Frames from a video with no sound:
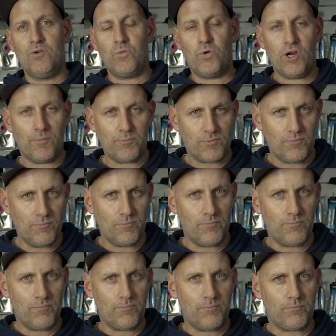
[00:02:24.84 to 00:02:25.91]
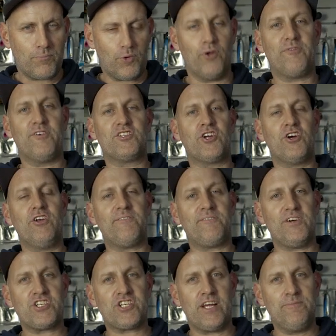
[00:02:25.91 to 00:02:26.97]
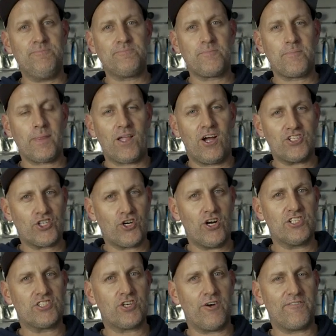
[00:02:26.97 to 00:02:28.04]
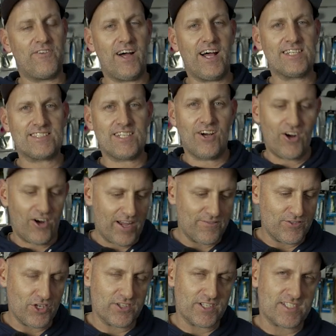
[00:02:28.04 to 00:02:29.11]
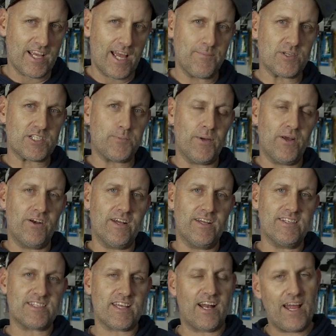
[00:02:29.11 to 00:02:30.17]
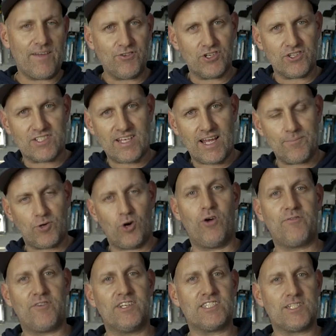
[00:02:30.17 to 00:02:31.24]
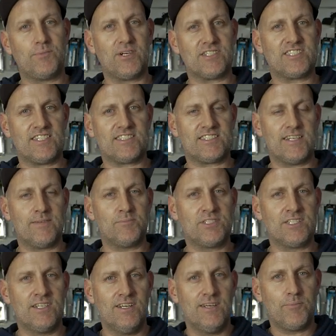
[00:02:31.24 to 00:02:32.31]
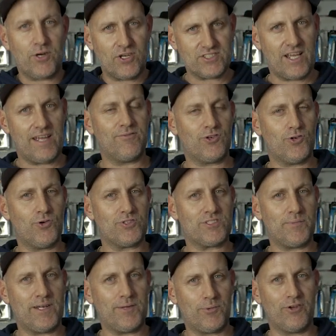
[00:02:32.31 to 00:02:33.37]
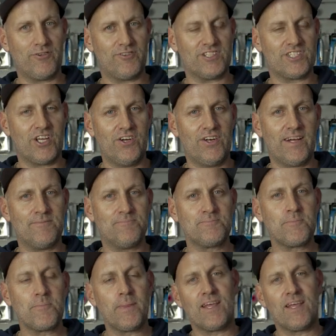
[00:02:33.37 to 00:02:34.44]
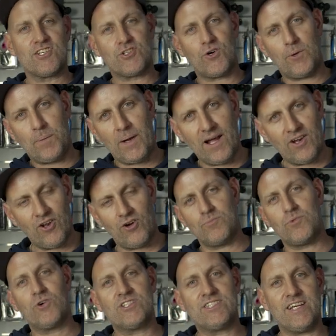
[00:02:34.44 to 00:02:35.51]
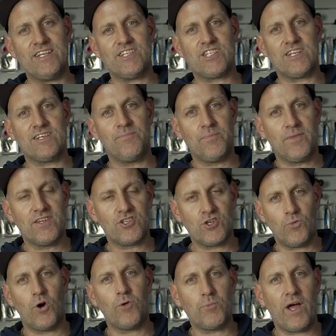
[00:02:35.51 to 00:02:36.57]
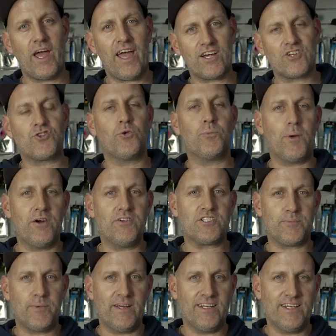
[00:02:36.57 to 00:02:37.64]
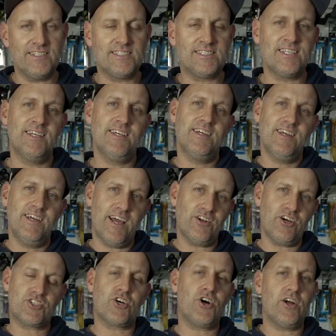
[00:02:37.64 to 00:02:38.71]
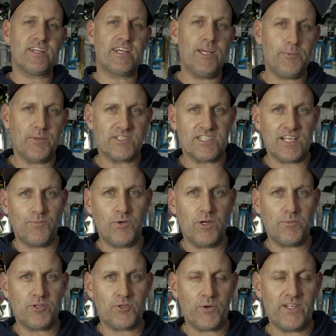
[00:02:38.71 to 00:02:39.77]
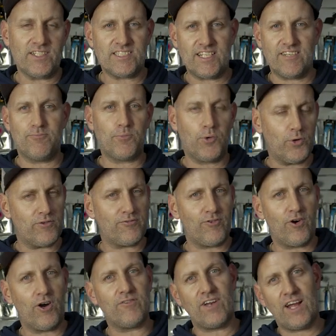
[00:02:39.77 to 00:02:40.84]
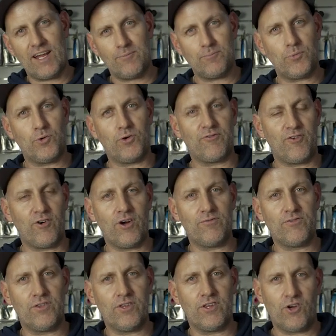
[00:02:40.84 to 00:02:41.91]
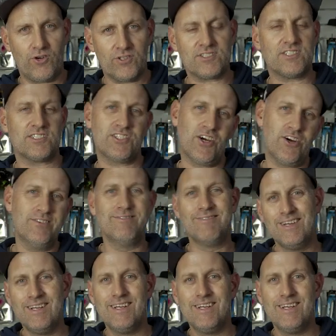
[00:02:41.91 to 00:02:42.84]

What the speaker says: When I'm bluefin tuna fishing, I try and troll faster. I haven't got the same experience and I haven't got the same confidence in my systems because I haven't caught as many bluefin tuna. So I pay a lot more attention to what my actual boat speed is, and I try and keep it somewhere between 7.5 and 8.5 knots. So